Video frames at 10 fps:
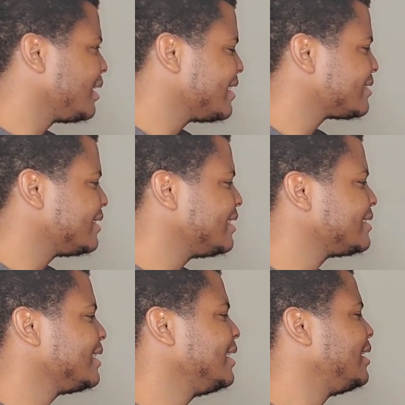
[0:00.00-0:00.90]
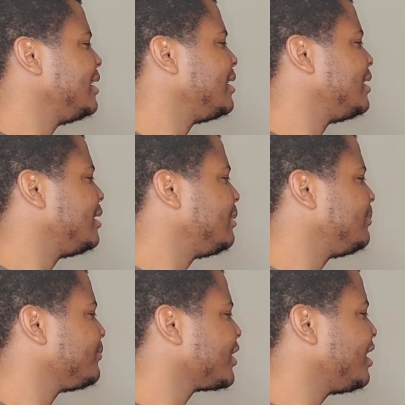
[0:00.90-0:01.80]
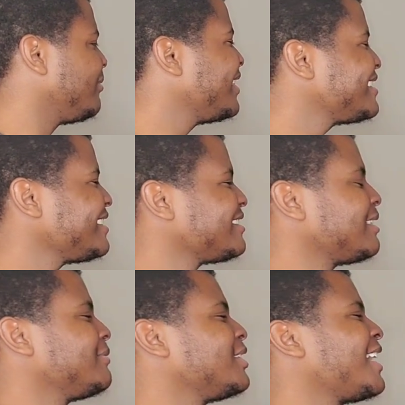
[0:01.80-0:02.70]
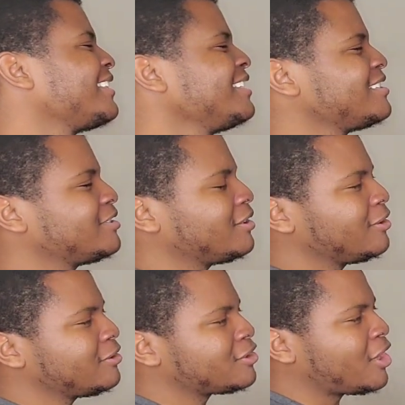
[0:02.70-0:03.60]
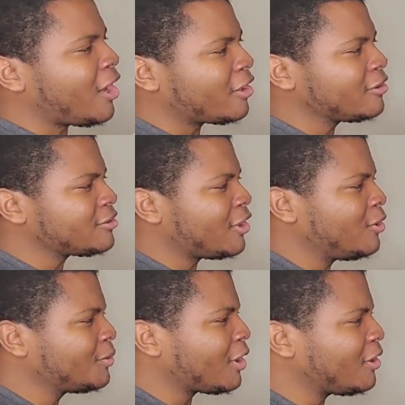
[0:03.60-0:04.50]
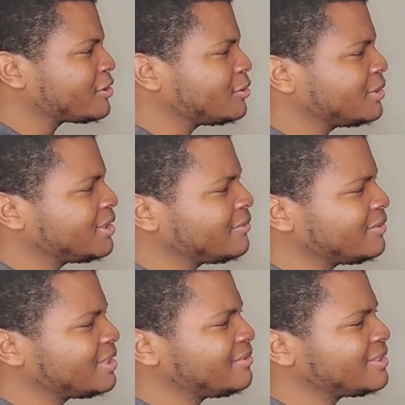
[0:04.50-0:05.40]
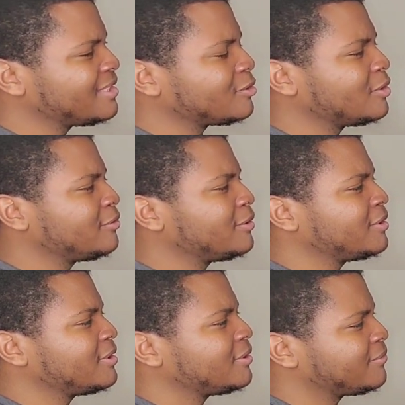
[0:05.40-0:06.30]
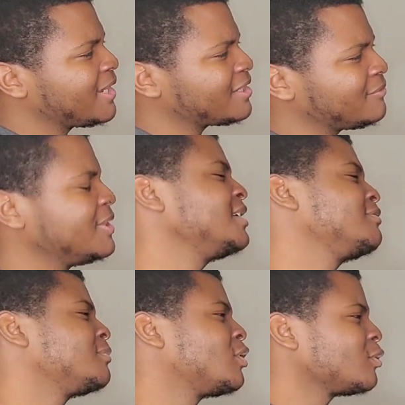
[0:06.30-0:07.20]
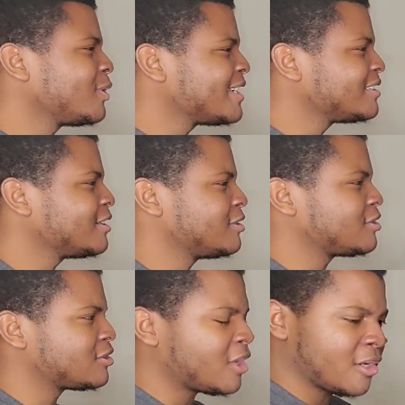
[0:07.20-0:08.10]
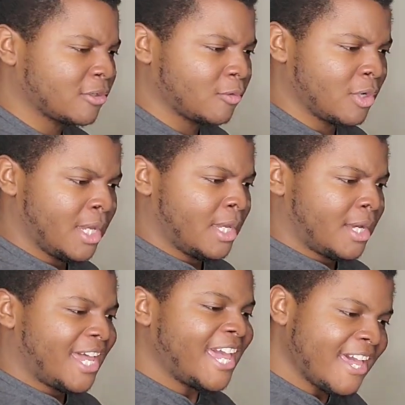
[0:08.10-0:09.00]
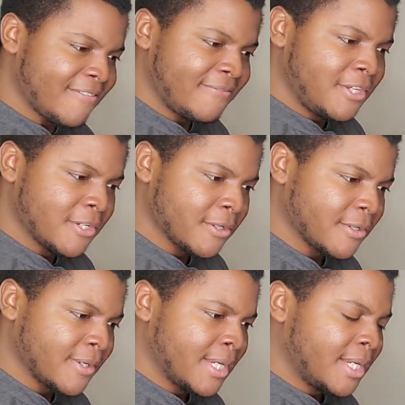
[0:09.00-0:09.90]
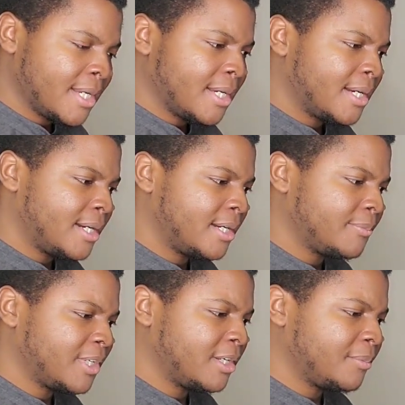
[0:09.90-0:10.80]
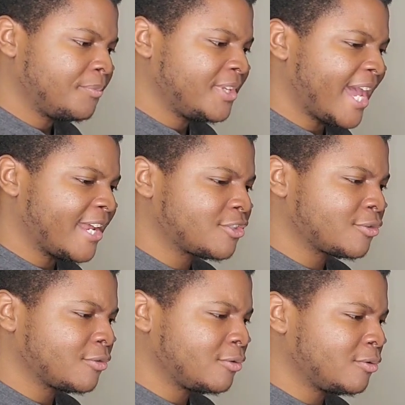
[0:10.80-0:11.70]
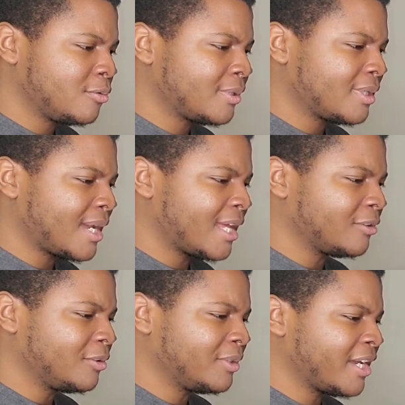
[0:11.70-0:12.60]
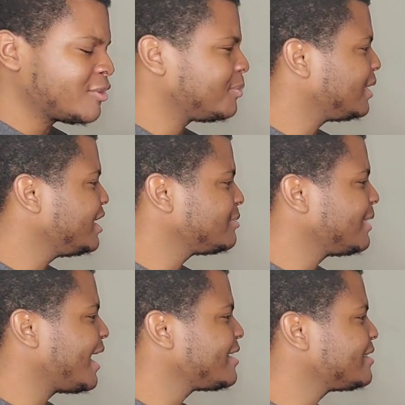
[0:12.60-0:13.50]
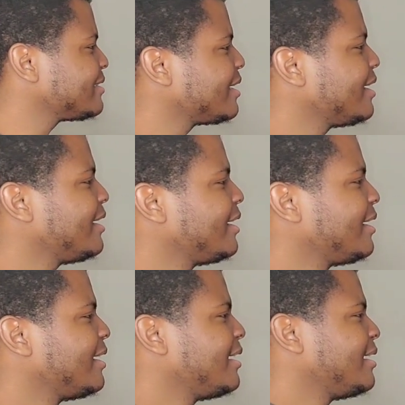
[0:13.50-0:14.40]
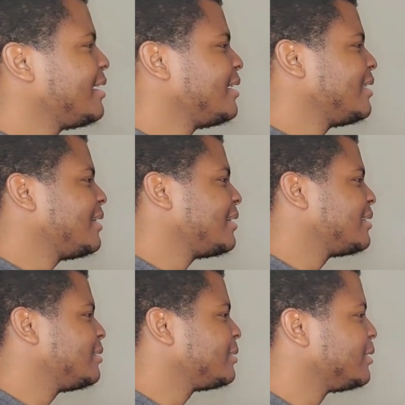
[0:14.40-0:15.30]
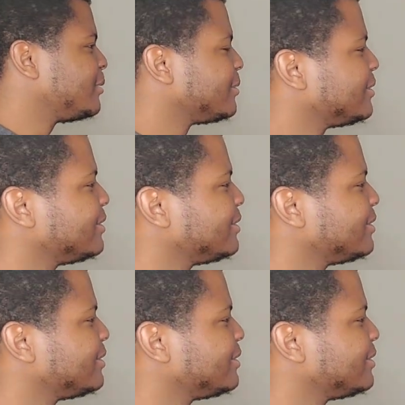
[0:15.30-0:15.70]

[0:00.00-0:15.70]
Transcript: resonant. Um, um, it's just some. I think it's her darker tone also give, gives it sort of an effect of being even more resonant or just darker, heavier, um, um, natural I don't know natural placement. I just I don't know.